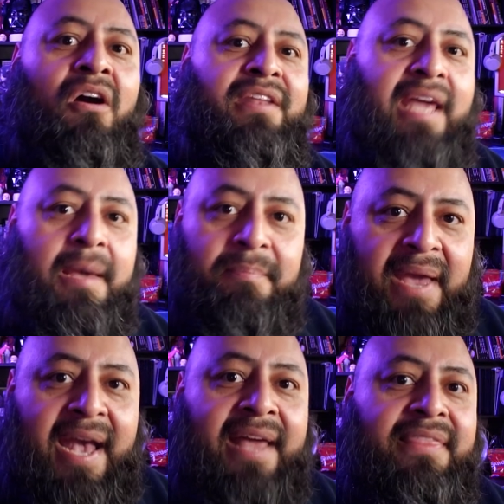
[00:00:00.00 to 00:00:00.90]
on that
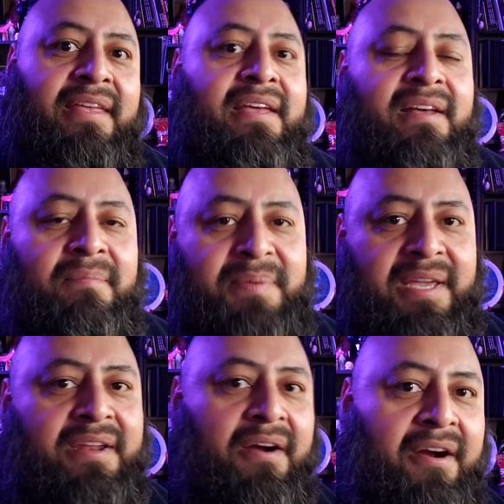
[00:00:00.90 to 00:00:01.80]
path of
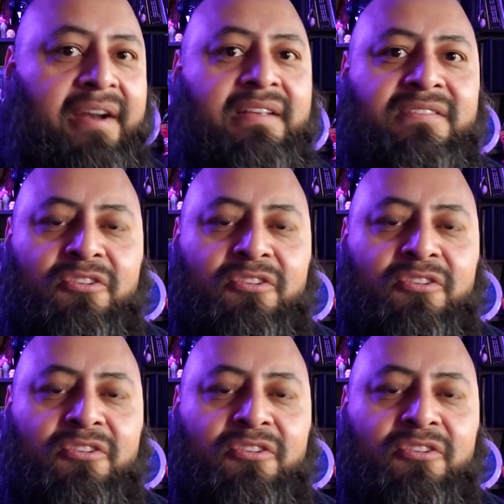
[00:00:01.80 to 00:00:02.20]
being an artist.